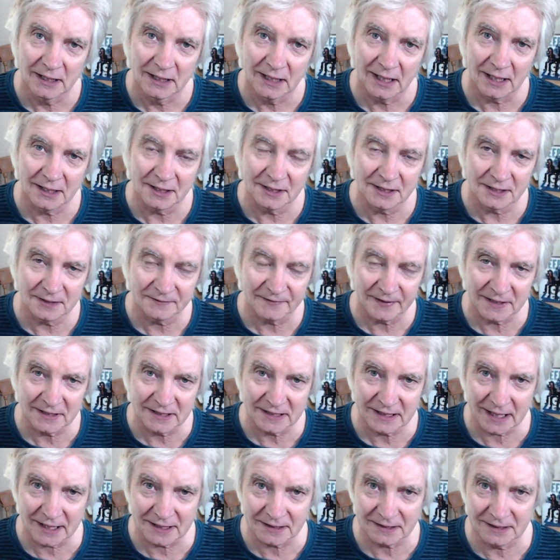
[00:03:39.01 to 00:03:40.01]
and his
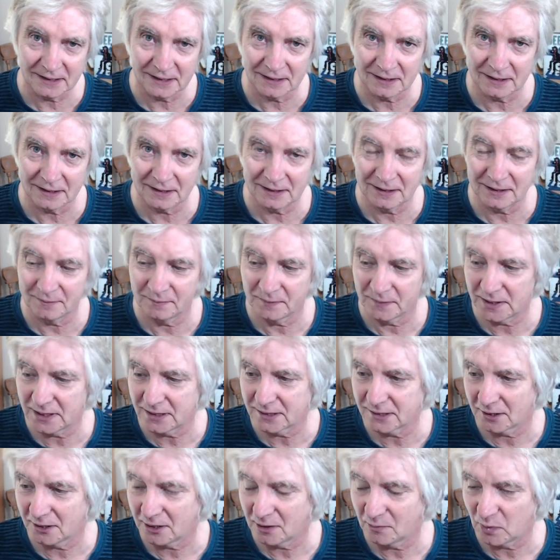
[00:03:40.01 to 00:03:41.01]
fantastic
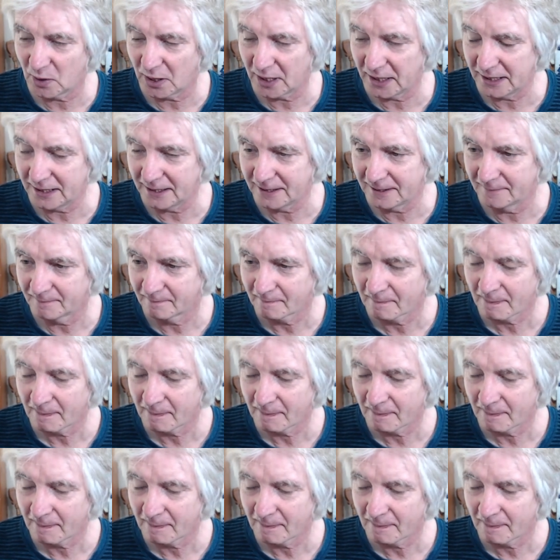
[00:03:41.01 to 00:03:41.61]
guitar playing.